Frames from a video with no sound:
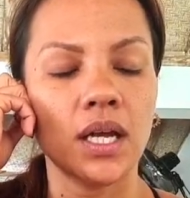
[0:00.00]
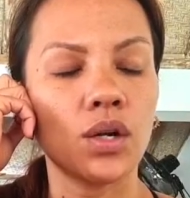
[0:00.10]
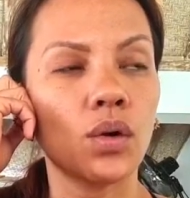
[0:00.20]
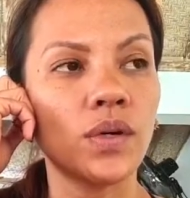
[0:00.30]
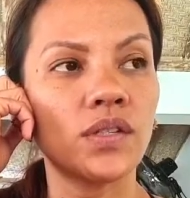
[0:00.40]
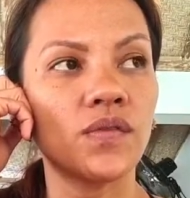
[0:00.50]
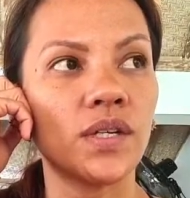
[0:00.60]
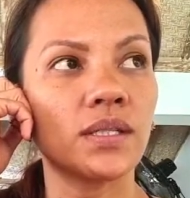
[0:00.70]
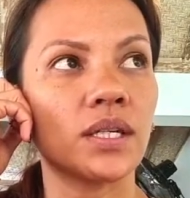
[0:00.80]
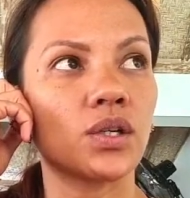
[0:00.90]
it always
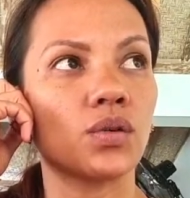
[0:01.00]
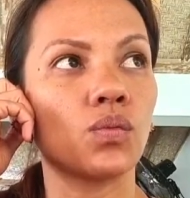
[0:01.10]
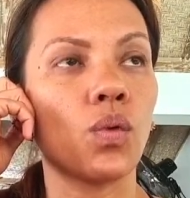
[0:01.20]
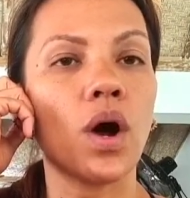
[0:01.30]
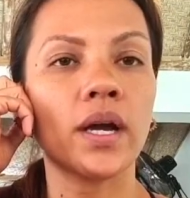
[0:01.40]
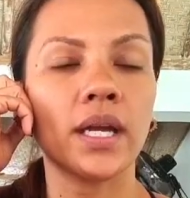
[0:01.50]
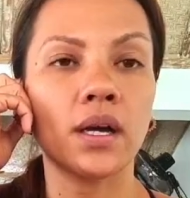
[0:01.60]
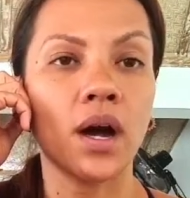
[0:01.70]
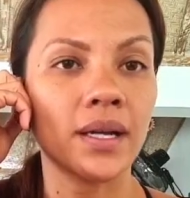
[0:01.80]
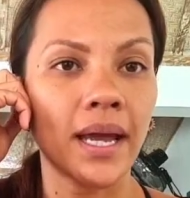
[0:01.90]
feels like you're
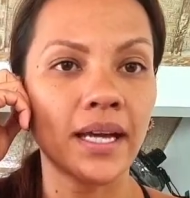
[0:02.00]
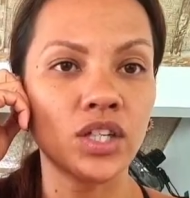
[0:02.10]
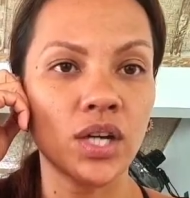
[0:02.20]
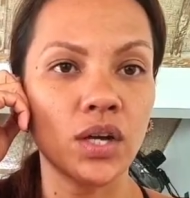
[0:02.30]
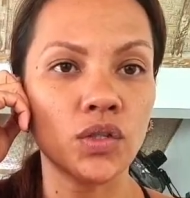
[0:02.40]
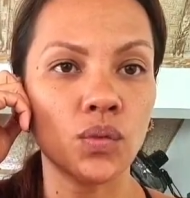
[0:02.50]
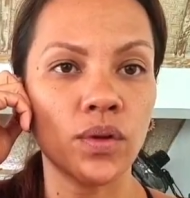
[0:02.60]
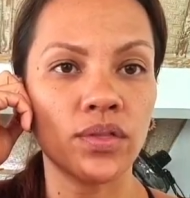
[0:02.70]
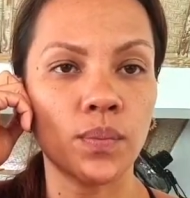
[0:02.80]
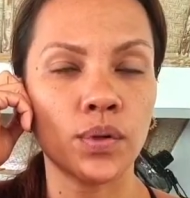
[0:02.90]
walking on eggshells
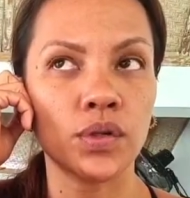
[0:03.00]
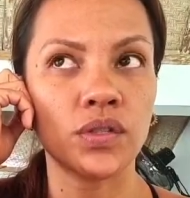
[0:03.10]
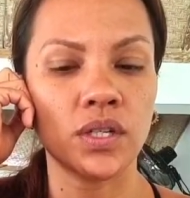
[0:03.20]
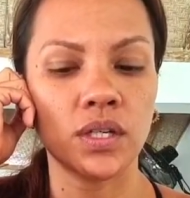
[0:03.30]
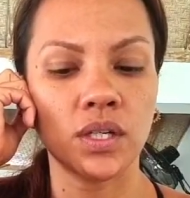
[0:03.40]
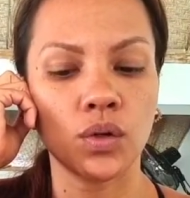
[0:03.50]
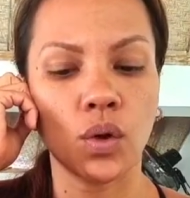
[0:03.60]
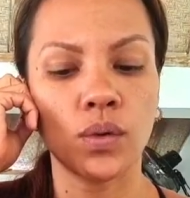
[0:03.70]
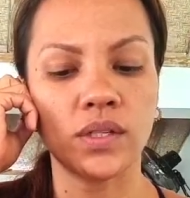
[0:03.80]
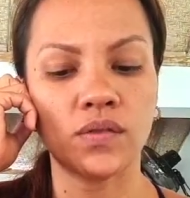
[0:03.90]
with the person. It
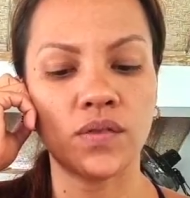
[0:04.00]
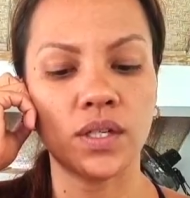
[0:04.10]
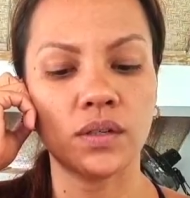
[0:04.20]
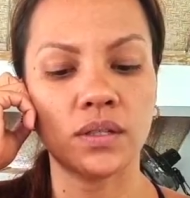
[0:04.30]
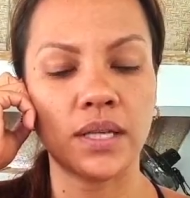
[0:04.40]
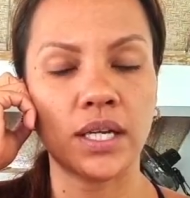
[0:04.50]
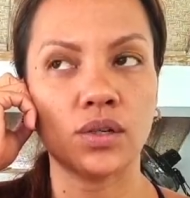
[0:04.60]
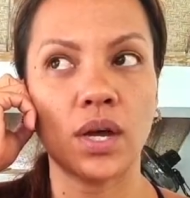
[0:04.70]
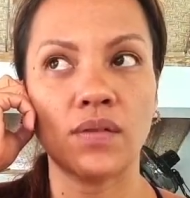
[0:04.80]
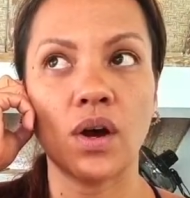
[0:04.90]
always feels
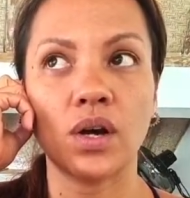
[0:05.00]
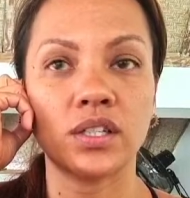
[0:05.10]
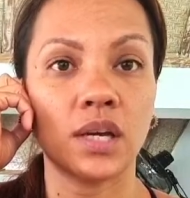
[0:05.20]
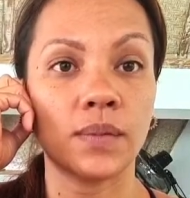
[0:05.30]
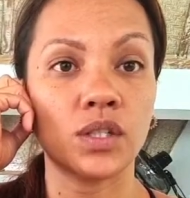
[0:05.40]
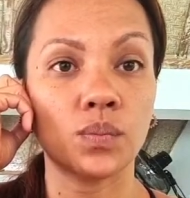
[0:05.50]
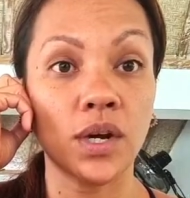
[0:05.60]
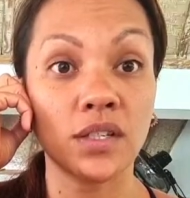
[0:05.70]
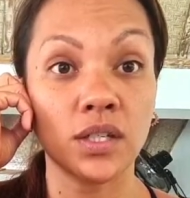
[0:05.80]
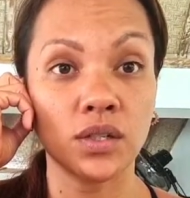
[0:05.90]
like you have a hard time
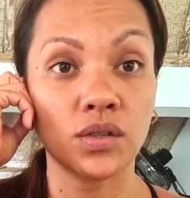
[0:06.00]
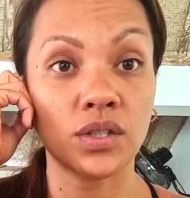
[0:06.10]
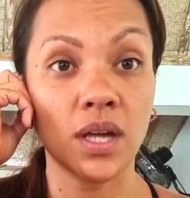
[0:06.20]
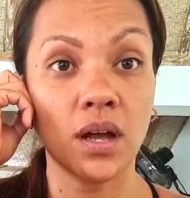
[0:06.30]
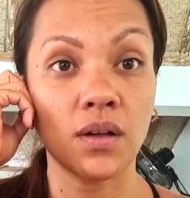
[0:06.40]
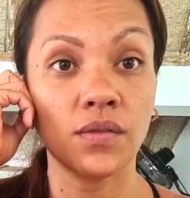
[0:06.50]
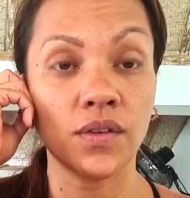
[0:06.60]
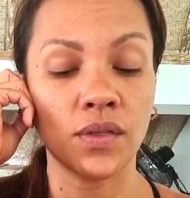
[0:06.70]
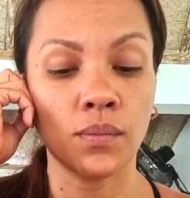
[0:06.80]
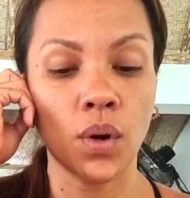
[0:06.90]
expressing
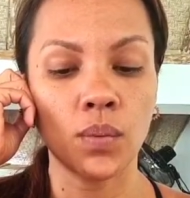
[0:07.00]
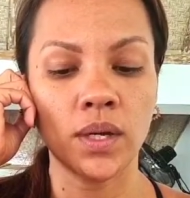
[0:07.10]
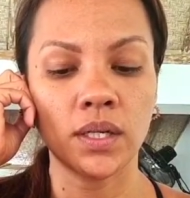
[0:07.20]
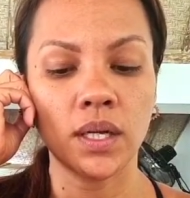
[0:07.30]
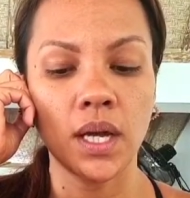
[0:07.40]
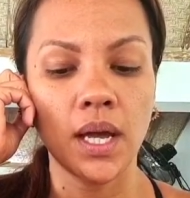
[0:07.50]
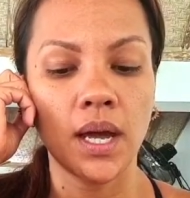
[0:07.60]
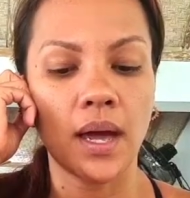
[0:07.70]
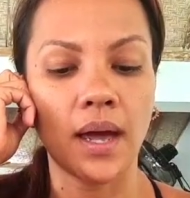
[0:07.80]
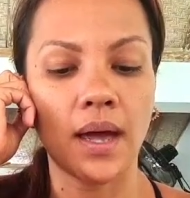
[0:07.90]
yourself in the moment.
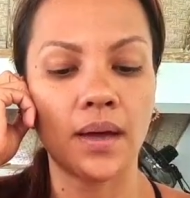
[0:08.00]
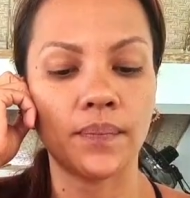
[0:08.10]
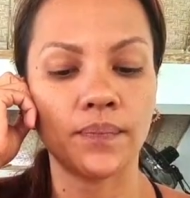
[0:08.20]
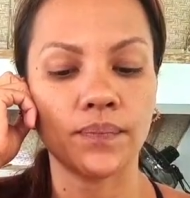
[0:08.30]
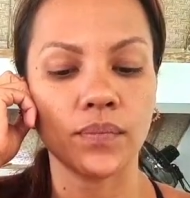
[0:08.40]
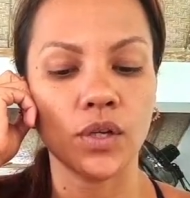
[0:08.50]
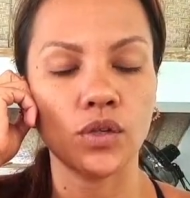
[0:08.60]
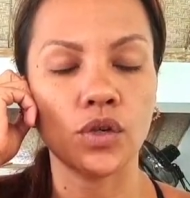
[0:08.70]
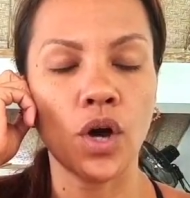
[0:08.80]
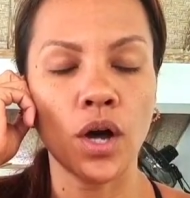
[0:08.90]

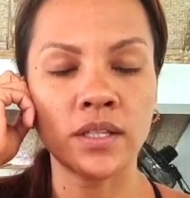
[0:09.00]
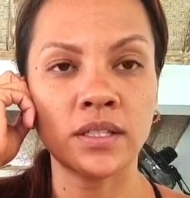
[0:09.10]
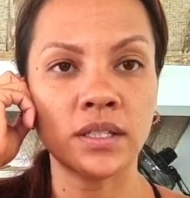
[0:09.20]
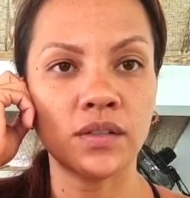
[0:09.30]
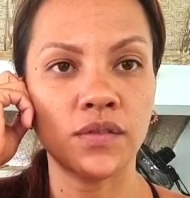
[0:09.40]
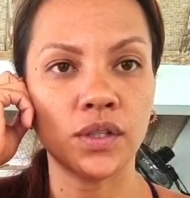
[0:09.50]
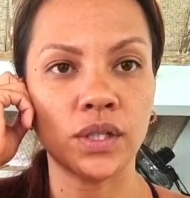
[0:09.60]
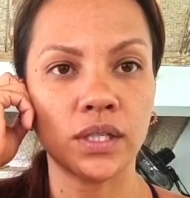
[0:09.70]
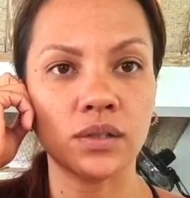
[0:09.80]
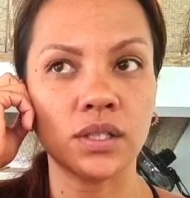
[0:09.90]
You constantly feel
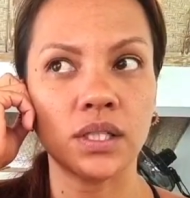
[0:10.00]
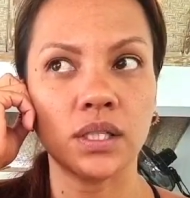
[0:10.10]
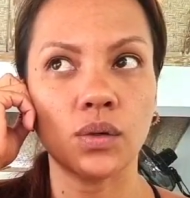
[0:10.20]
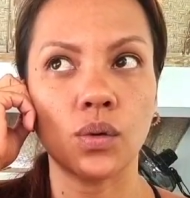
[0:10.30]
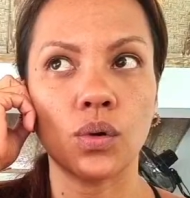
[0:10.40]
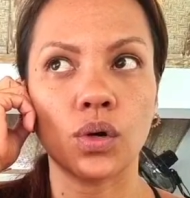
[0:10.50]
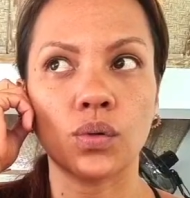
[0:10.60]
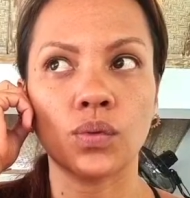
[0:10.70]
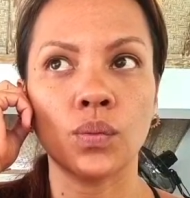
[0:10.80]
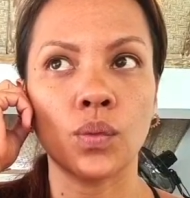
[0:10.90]
guilty
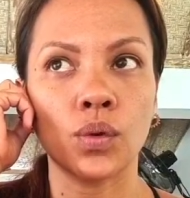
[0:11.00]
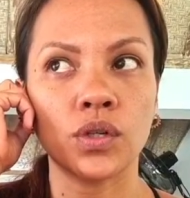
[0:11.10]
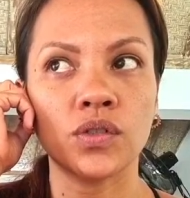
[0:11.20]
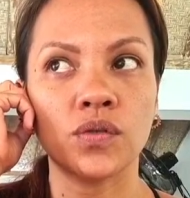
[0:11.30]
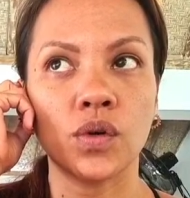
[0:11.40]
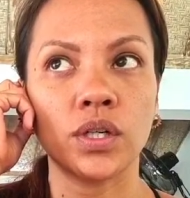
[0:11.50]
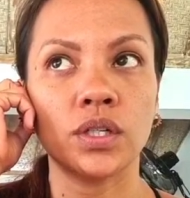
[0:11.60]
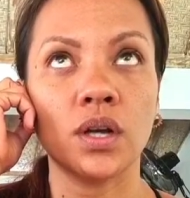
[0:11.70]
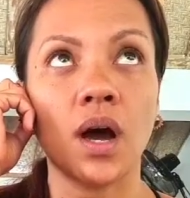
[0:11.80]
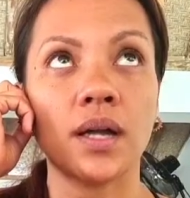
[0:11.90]
or remorse for
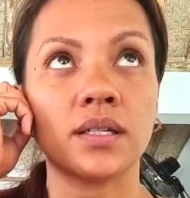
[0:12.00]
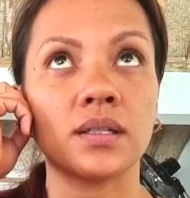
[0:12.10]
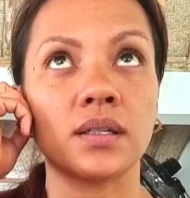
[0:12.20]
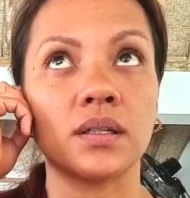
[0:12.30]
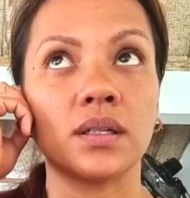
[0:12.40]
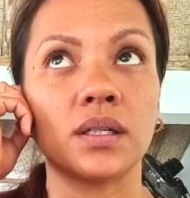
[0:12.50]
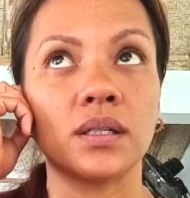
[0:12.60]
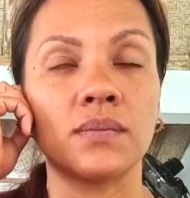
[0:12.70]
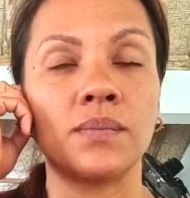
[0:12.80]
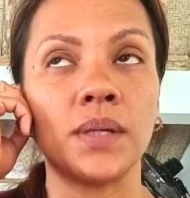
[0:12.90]
not
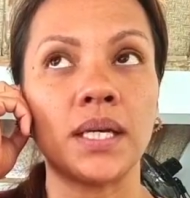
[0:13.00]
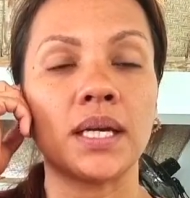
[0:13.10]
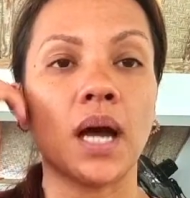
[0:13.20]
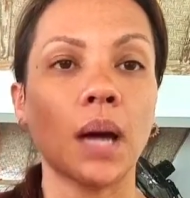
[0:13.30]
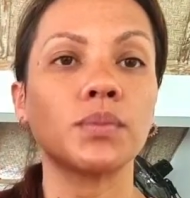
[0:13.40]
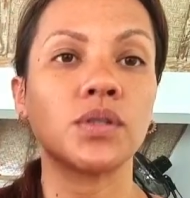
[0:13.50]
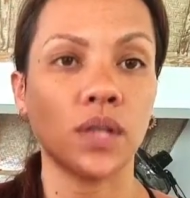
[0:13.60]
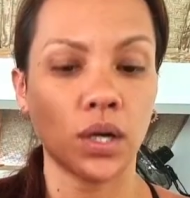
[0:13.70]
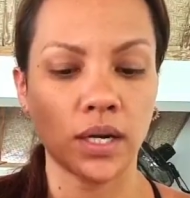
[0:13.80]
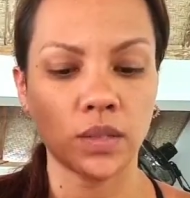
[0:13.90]
being up to
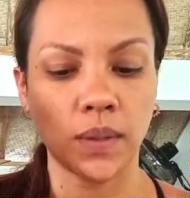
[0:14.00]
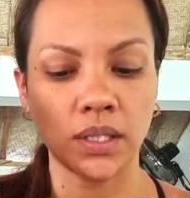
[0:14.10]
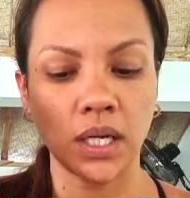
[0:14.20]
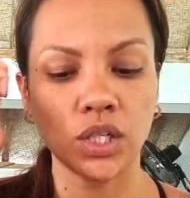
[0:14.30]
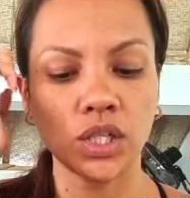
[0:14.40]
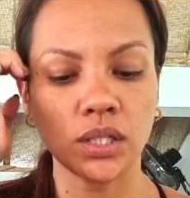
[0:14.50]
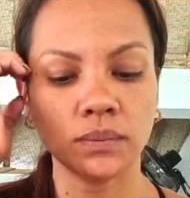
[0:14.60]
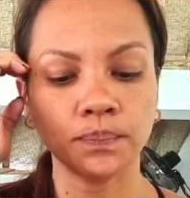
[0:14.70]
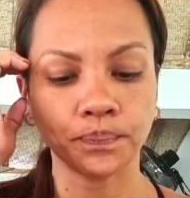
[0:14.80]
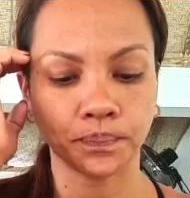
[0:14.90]
their
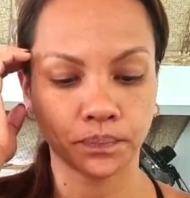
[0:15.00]
expectation.